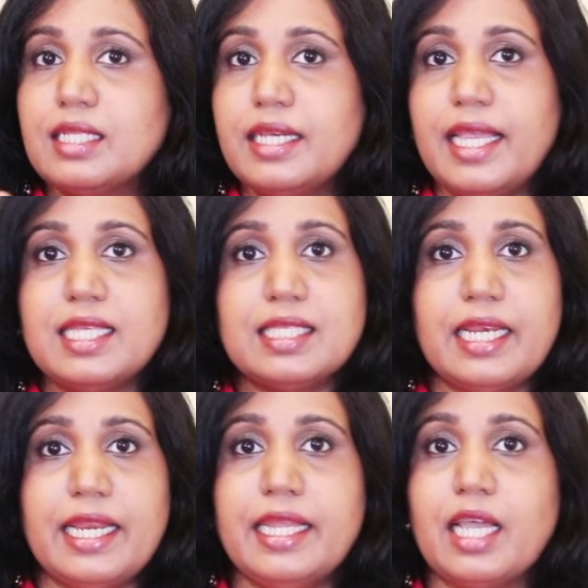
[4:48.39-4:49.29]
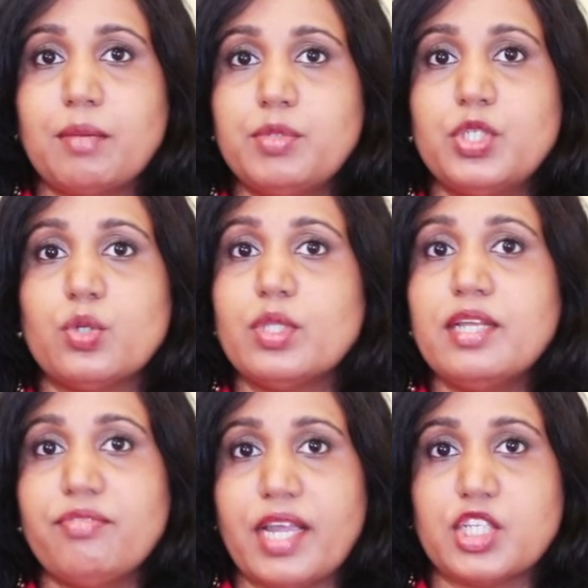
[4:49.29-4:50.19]
the days leading up to the
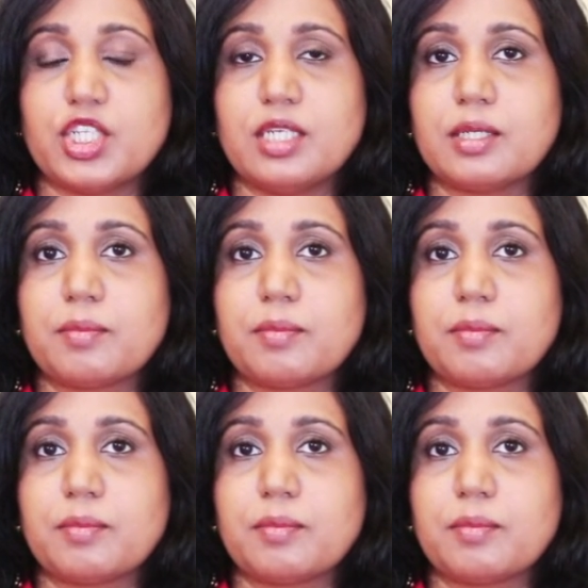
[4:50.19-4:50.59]
infection?